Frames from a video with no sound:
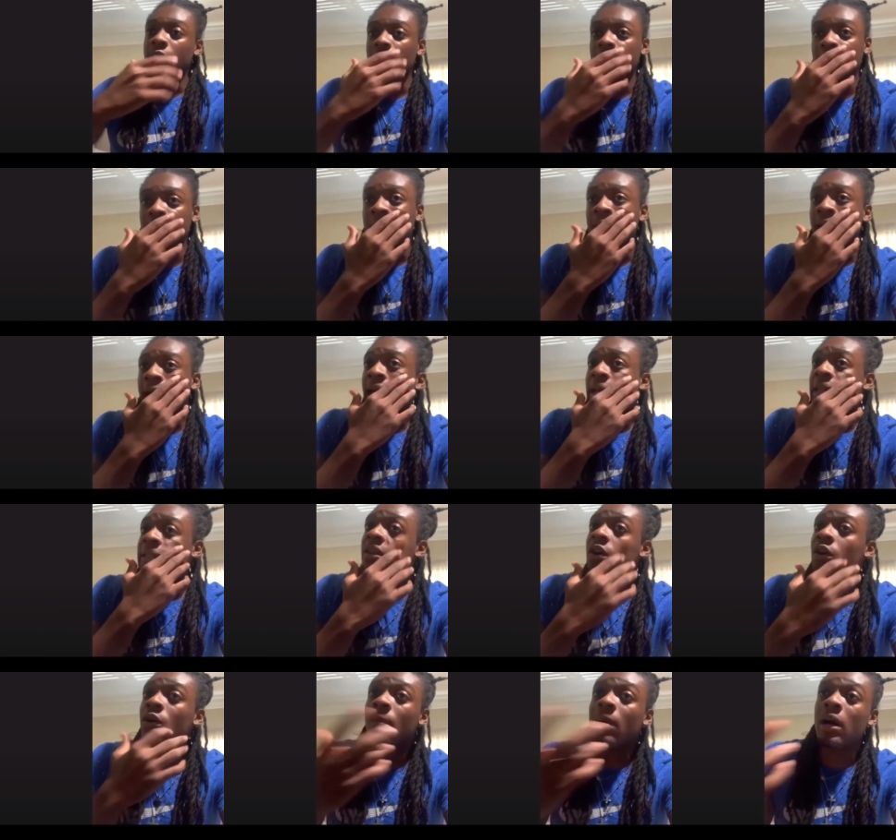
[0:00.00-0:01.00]
And I had
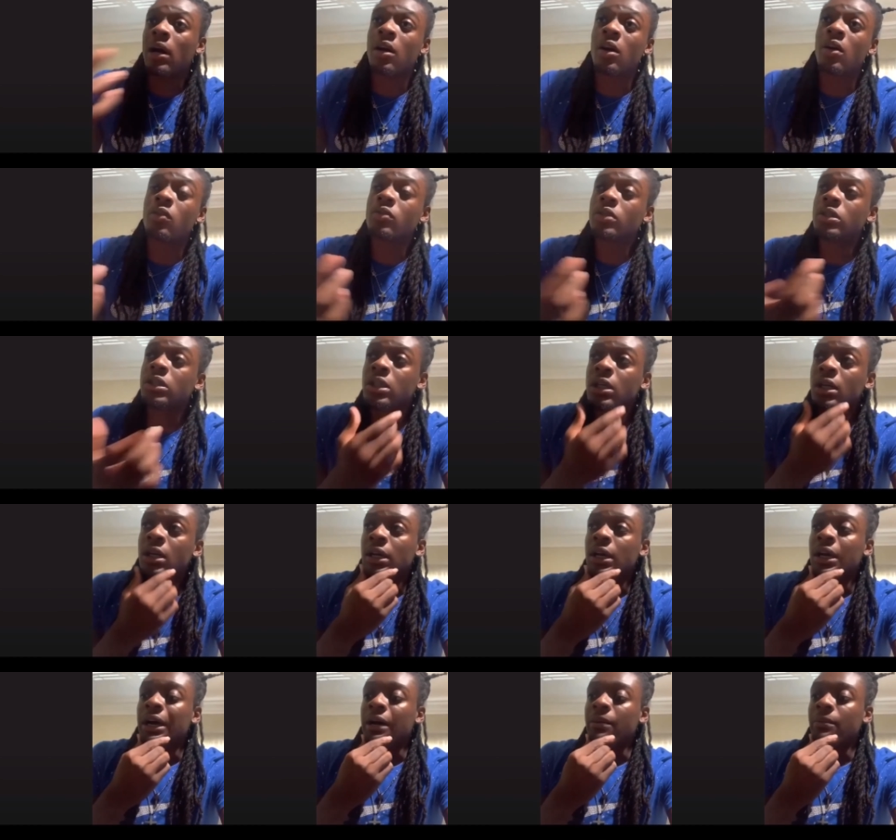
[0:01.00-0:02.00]
told my coach,
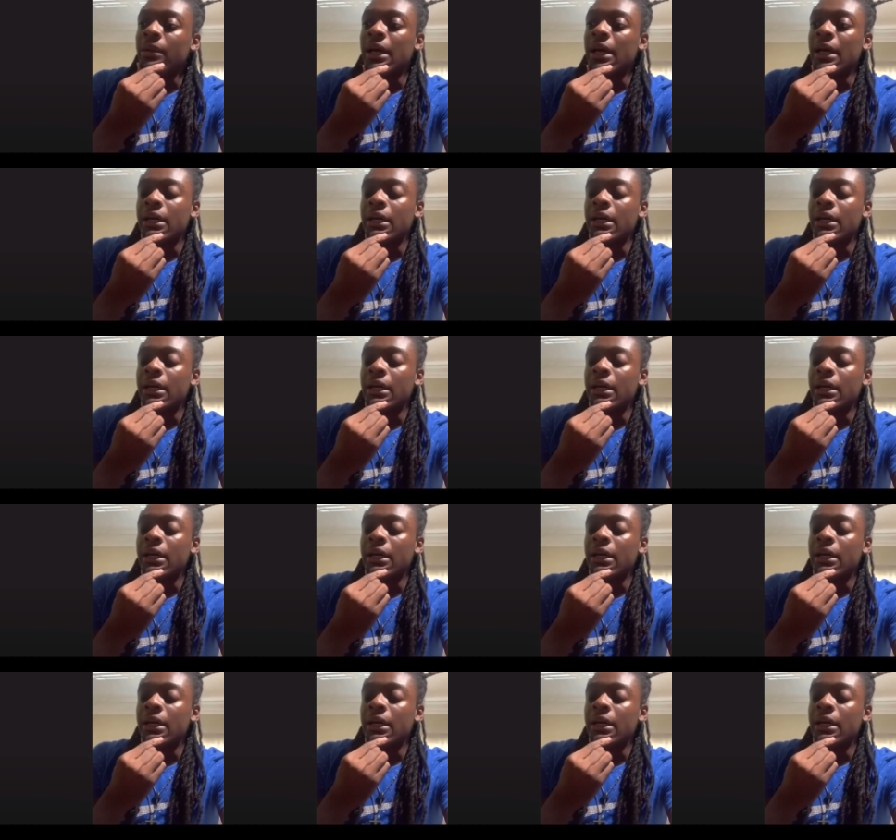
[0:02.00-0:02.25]
I'm like,